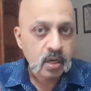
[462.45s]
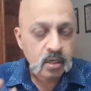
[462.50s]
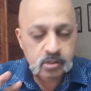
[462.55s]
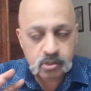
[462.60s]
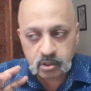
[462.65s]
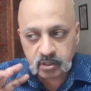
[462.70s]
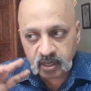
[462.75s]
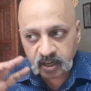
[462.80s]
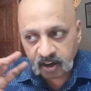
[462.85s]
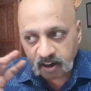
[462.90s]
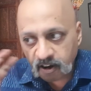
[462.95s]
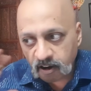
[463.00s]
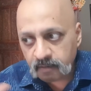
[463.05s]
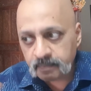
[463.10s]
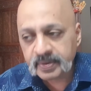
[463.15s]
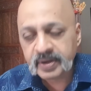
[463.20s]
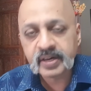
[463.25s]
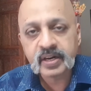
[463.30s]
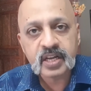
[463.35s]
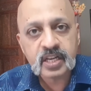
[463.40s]
So the
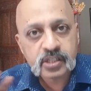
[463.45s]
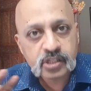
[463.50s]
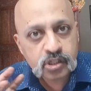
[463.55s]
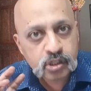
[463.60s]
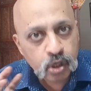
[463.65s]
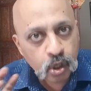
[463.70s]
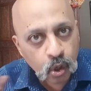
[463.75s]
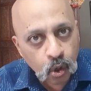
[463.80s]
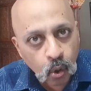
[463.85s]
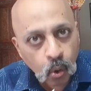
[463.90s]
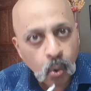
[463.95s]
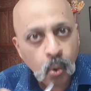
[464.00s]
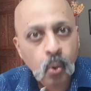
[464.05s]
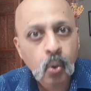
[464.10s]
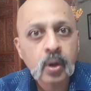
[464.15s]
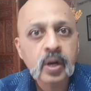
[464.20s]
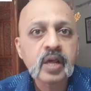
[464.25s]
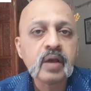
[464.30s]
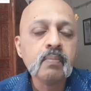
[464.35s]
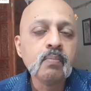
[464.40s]
government is
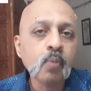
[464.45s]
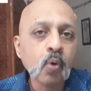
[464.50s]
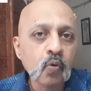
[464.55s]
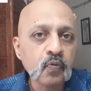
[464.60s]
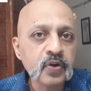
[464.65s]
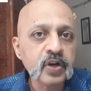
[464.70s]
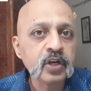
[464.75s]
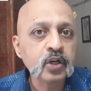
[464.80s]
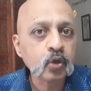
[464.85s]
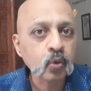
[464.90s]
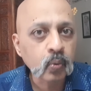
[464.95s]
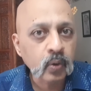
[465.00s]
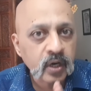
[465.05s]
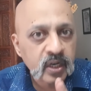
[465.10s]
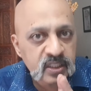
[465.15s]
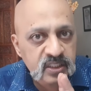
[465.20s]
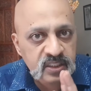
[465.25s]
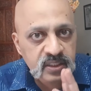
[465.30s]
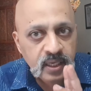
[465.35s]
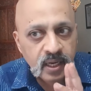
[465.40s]
slowly moving
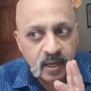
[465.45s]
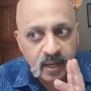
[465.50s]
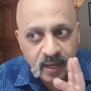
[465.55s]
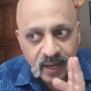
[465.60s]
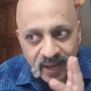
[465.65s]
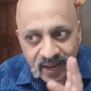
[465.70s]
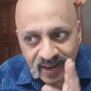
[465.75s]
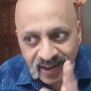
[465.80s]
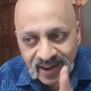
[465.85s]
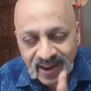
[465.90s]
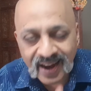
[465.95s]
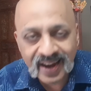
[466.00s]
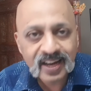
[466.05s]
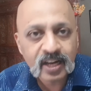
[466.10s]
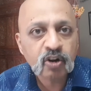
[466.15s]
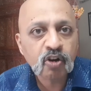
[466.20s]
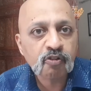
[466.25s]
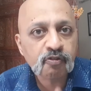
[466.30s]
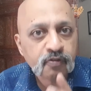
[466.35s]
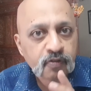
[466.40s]
towards a
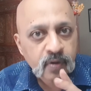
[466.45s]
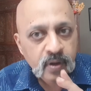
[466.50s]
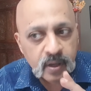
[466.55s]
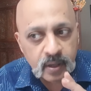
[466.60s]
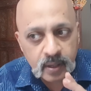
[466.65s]
kind of